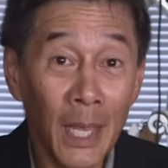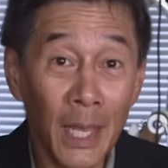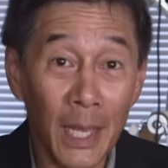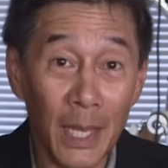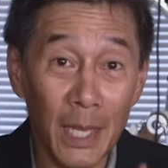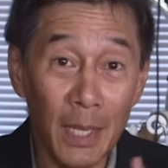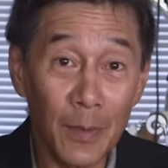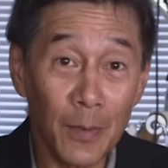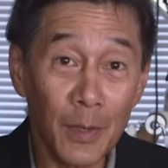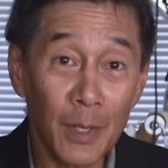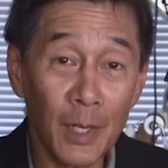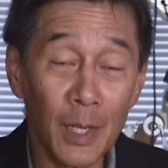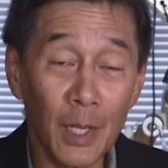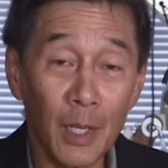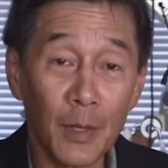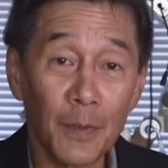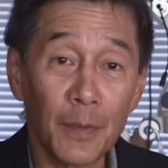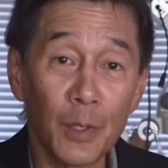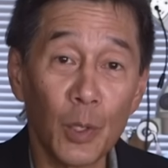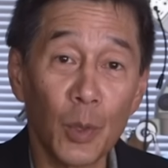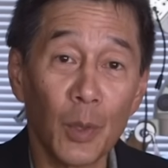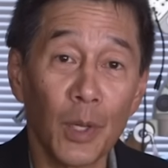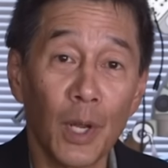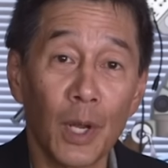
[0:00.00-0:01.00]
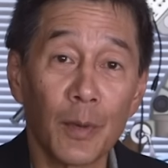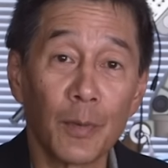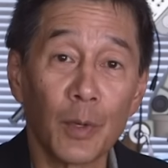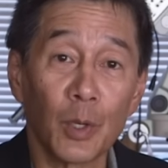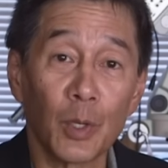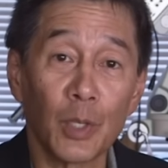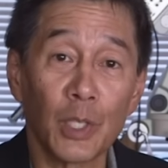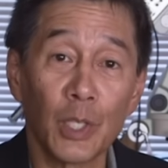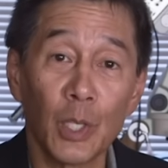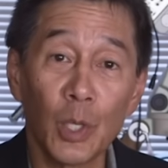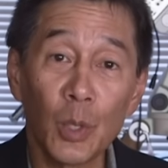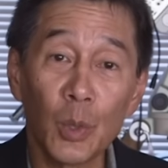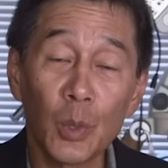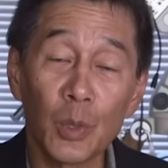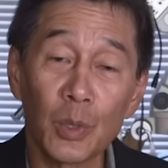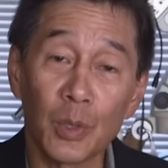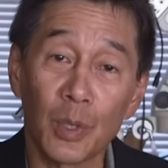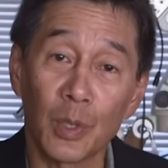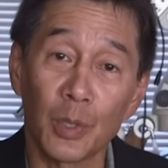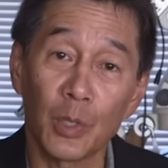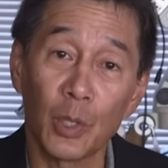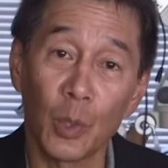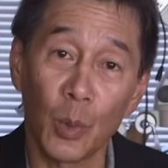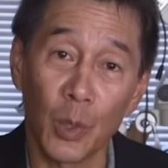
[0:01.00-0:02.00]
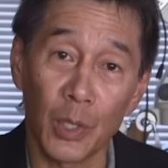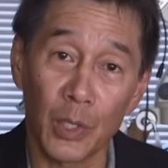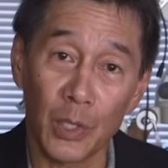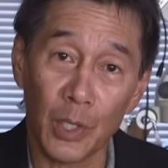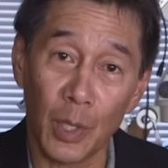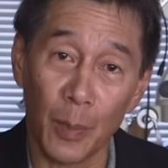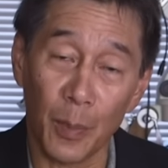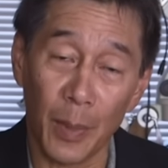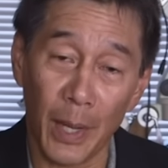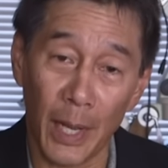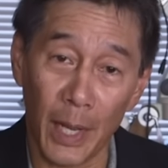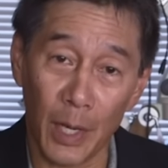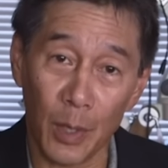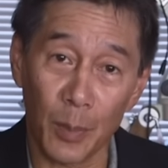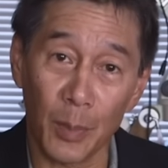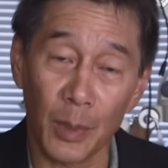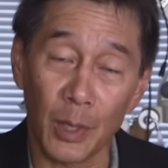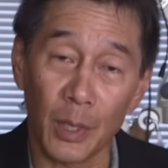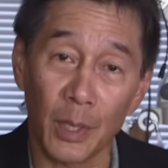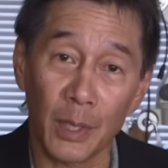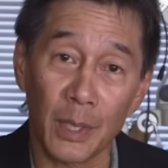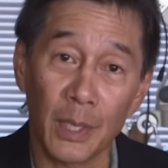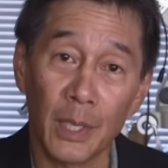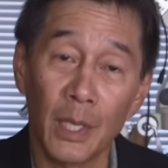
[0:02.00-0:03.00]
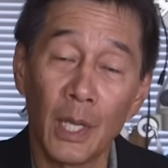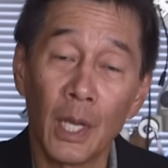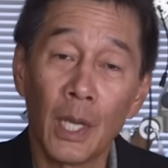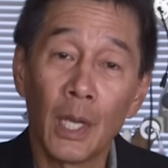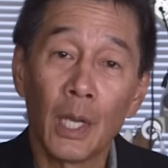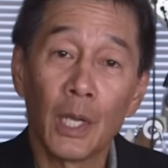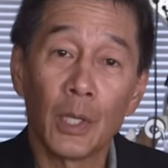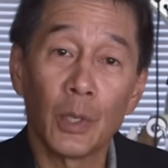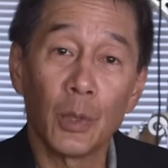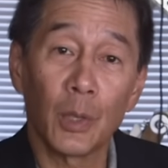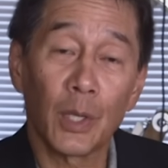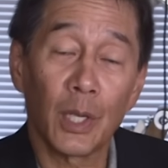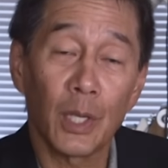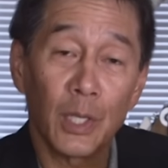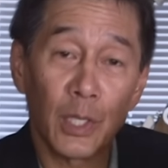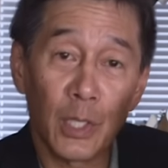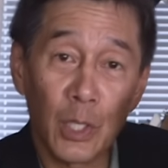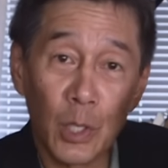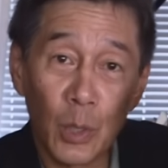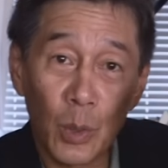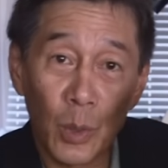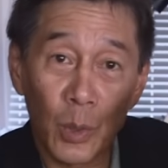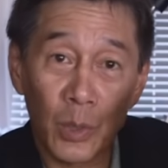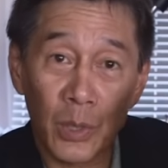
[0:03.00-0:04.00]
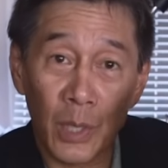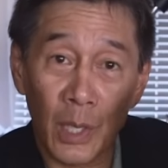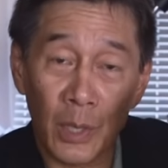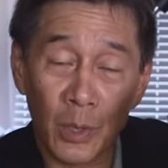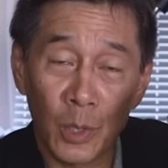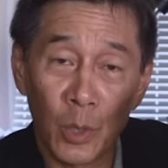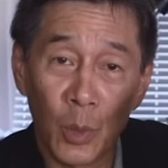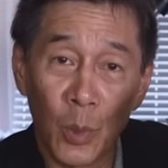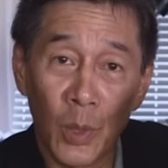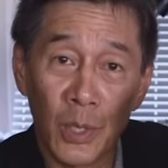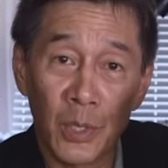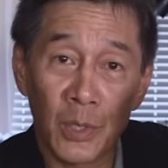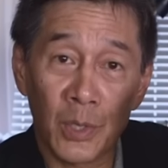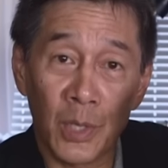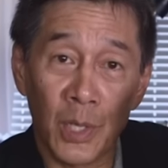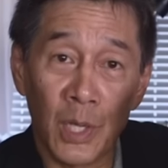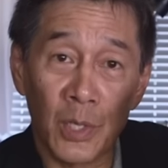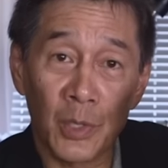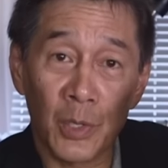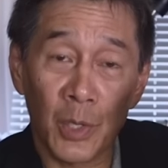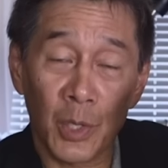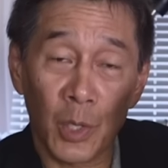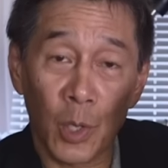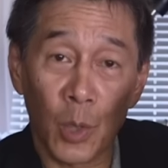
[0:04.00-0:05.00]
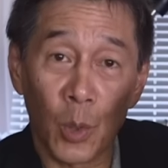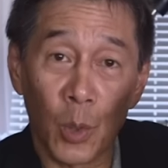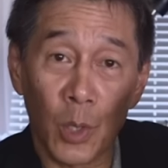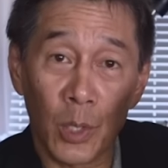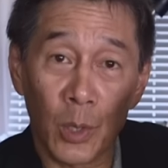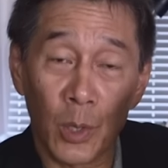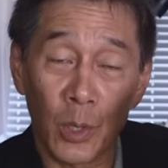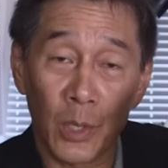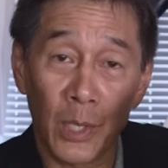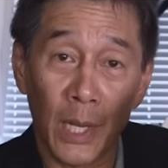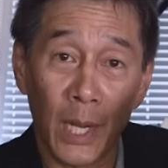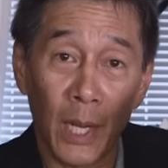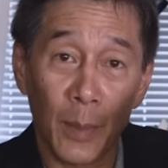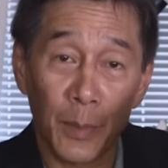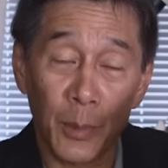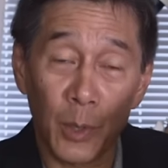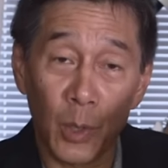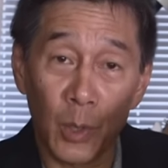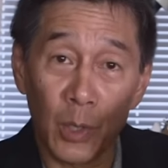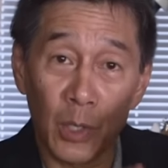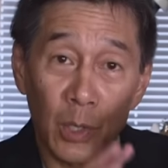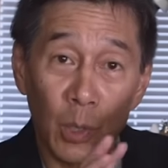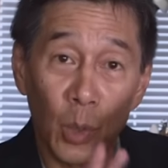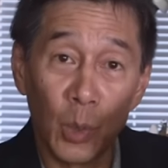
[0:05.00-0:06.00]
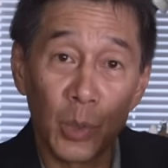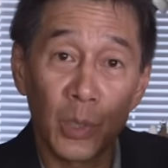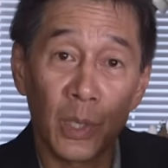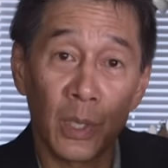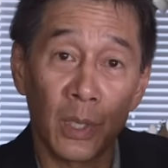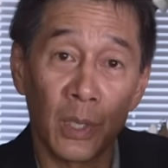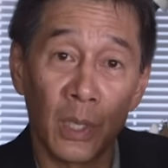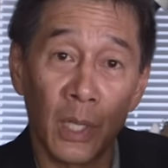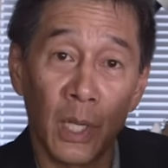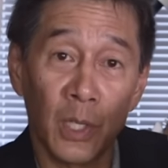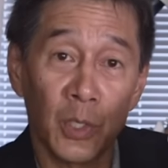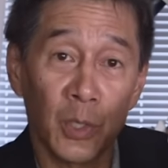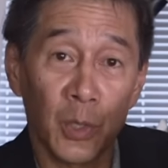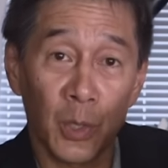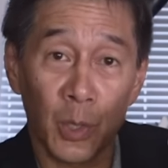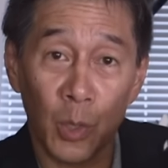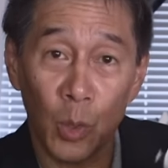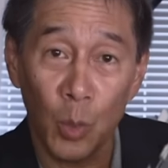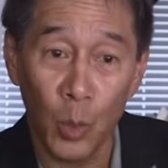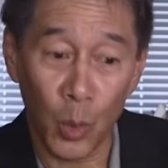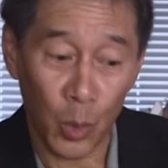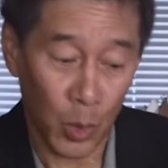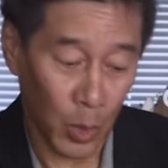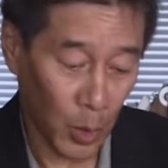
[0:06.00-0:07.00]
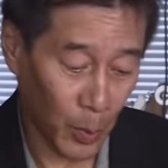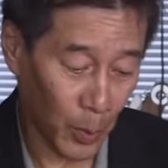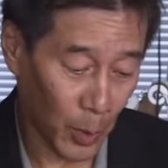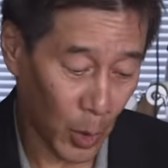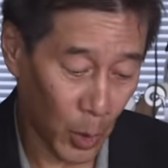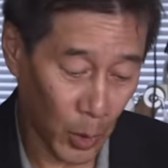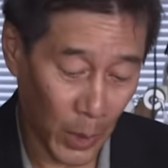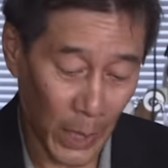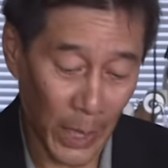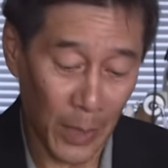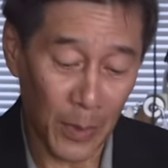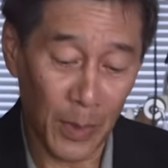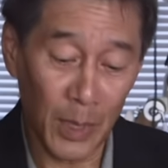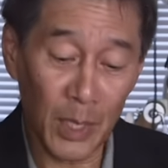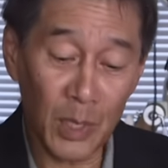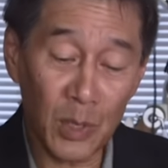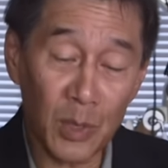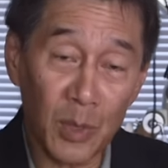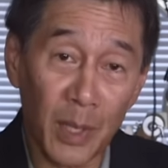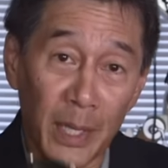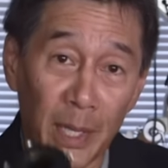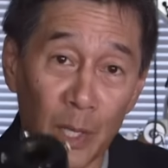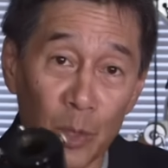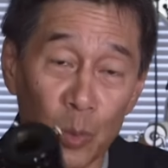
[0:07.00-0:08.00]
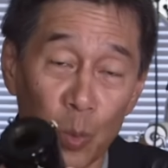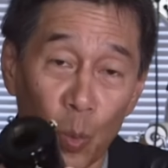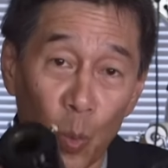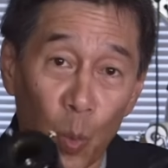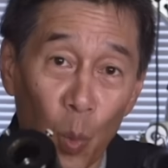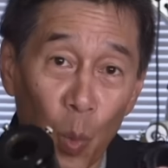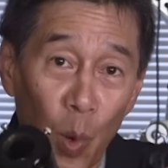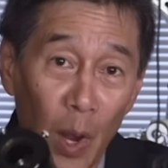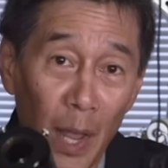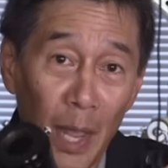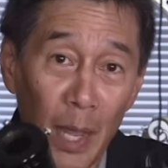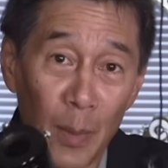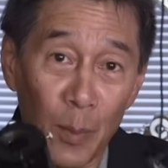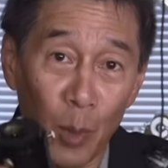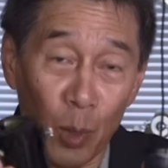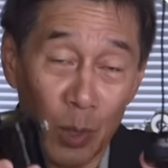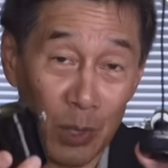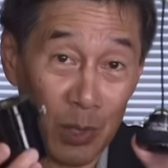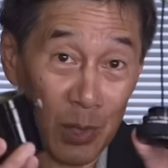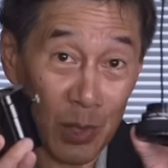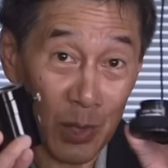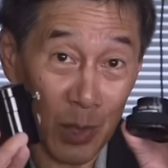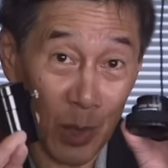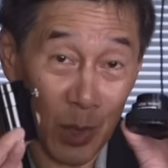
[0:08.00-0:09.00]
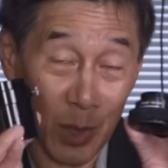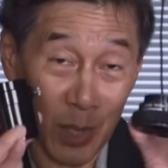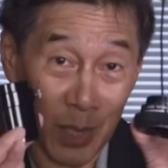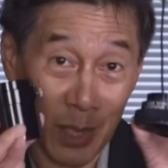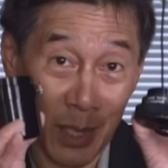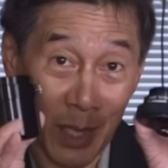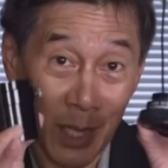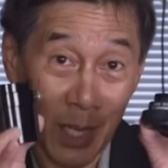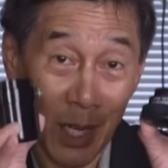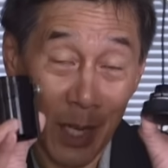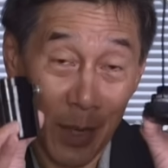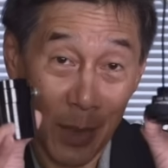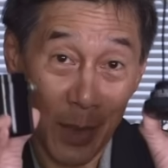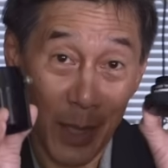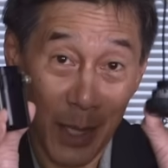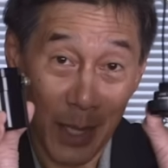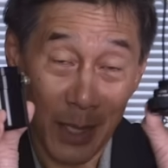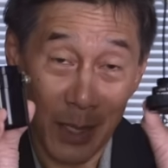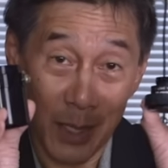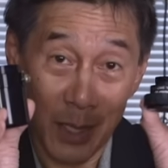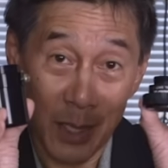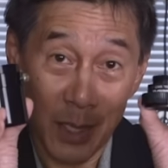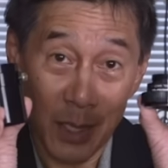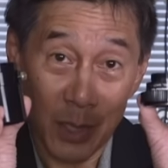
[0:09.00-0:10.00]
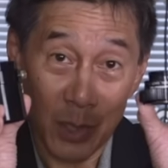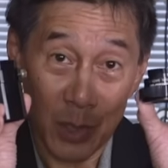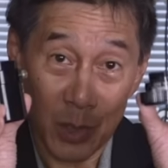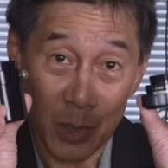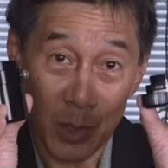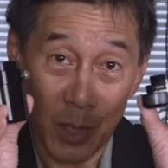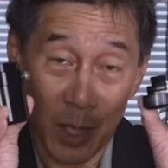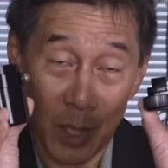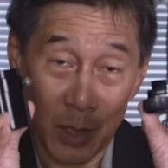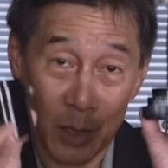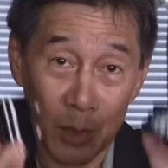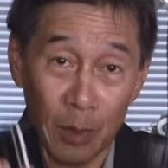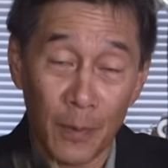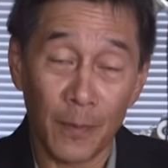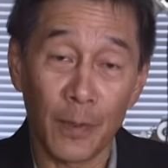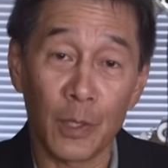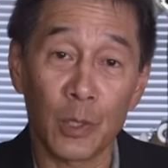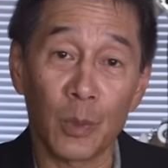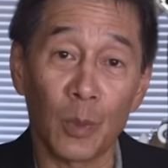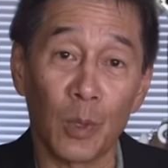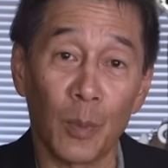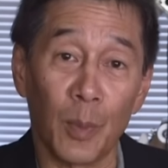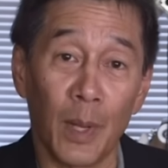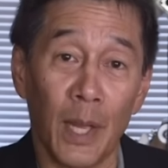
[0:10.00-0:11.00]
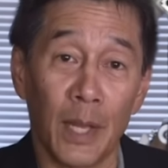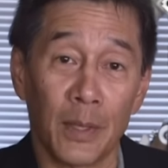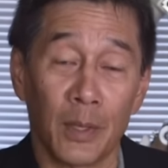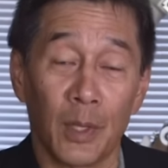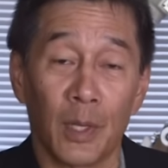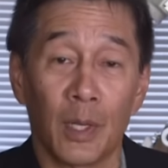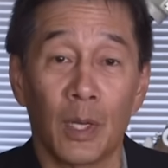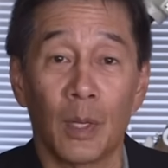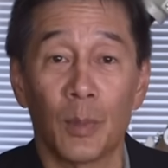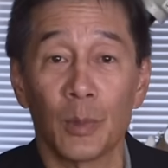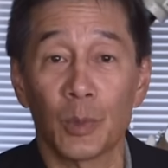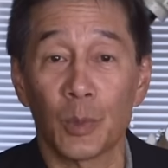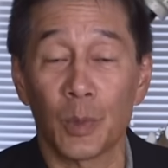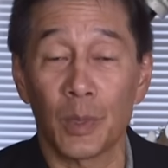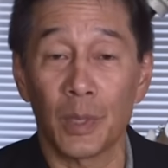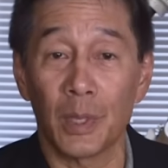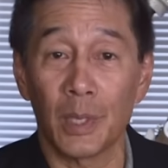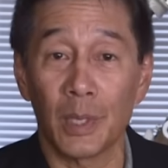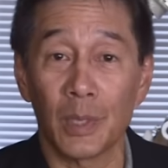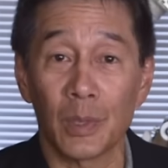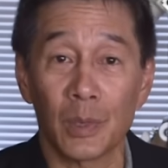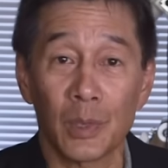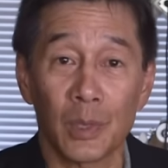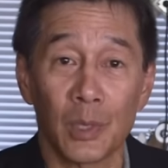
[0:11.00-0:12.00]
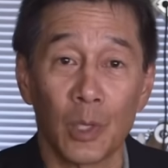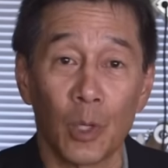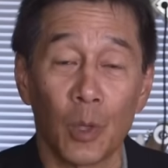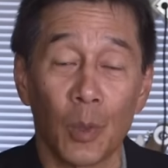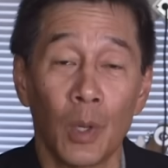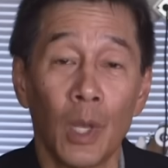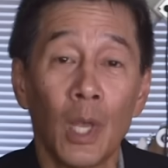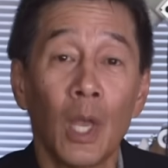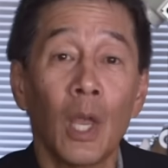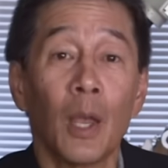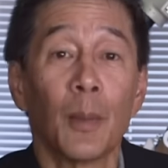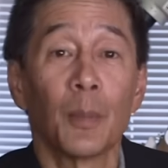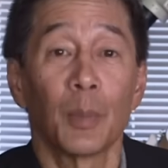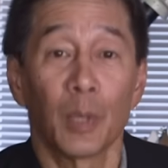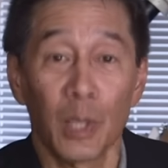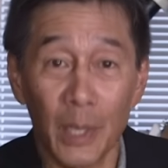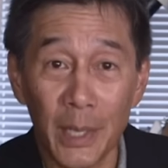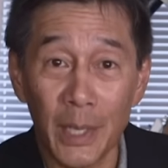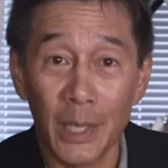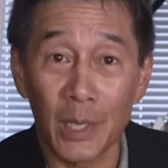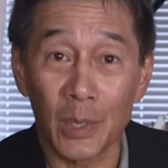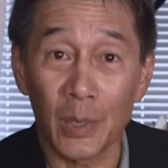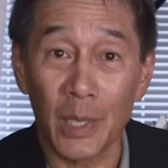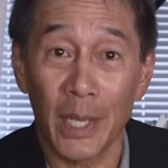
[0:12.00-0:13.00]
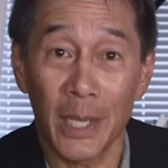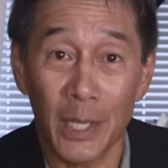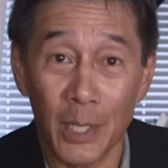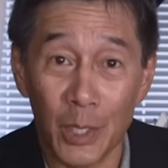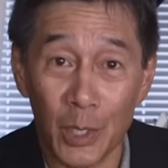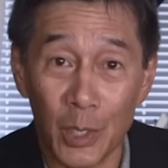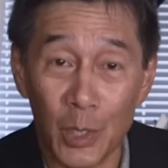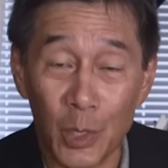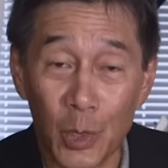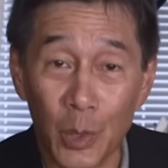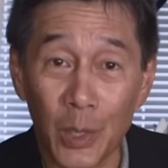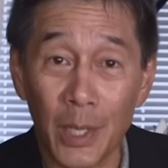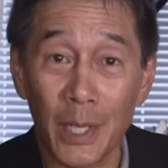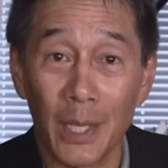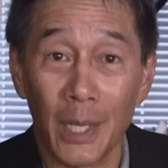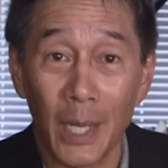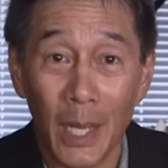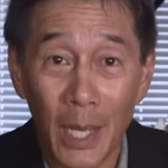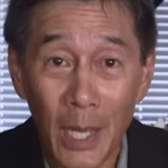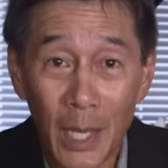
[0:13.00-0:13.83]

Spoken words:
Even if you never use the 2-inch compatibility, you can use a 2-inch to 1.25-inch adapter, use it in 1.25-inch mode, and this thing is way more sturdy than the stock visual back that comes with these. So please, industry,